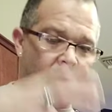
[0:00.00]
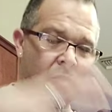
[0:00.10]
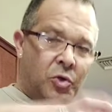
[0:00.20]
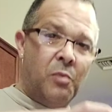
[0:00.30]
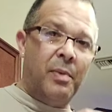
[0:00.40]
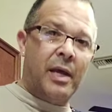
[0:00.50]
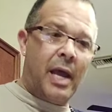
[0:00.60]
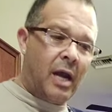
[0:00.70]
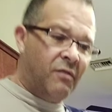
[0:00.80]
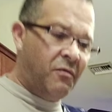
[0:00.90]
big
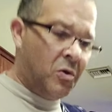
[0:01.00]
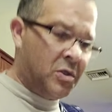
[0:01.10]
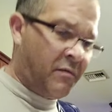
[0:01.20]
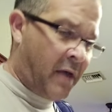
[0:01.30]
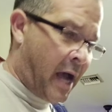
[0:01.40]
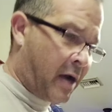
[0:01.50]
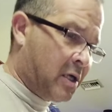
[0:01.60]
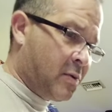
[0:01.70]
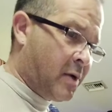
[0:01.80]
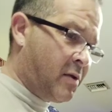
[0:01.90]
handfuls of that,
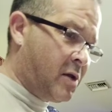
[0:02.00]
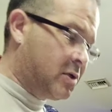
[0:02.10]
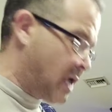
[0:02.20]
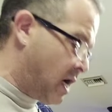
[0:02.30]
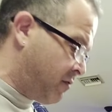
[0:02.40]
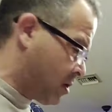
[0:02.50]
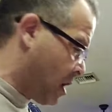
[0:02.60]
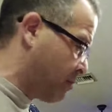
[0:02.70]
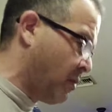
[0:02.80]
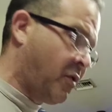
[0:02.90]
because we're going to use that for a
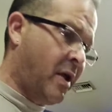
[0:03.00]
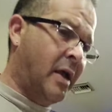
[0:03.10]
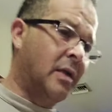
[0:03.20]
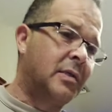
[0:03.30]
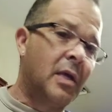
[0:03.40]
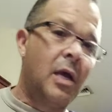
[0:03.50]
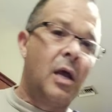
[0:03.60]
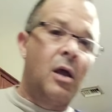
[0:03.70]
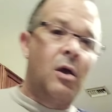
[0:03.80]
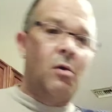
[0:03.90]
couple things.
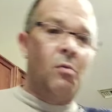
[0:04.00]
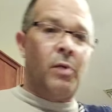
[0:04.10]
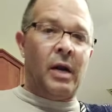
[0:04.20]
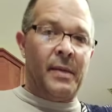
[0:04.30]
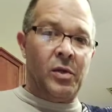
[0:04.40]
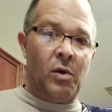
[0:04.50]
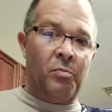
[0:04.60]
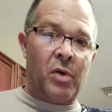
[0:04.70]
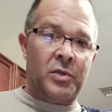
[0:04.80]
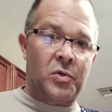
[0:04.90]
We're going to be doing
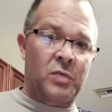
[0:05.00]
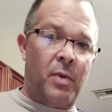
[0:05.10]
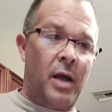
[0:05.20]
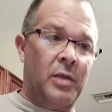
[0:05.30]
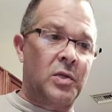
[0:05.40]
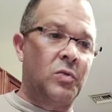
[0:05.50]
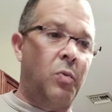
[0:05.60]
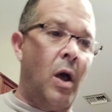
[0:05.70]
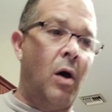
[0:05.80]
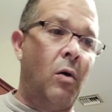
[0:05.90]
Brussels sprouts as
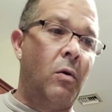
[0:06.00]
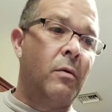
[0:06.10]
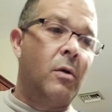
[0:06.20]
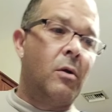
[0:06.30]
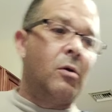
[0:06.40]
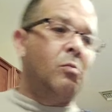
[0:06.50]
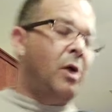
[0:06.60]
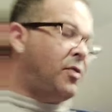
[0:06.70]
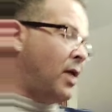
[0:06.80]
well, with